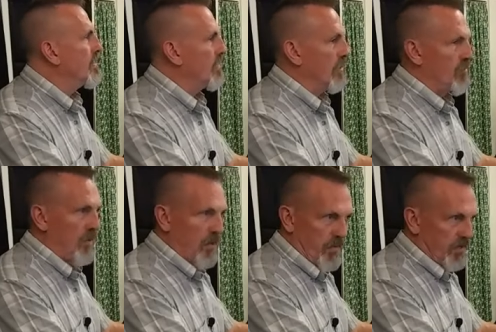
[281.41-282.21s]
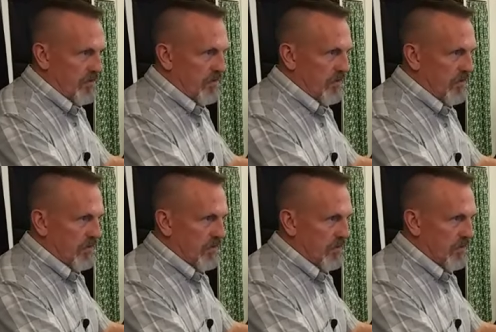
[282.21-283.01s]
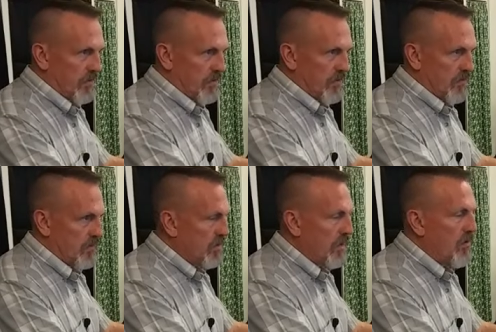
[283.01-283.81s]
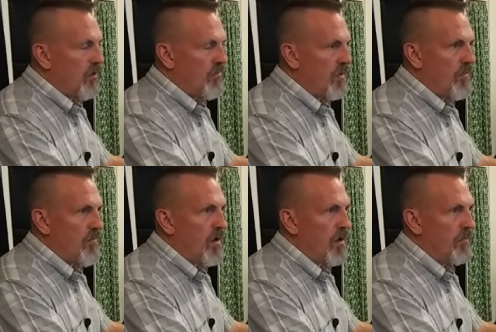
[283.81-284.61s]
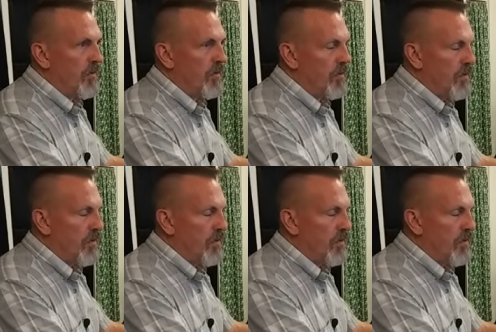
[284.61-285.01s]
or a plummet, which I call a plumb bob.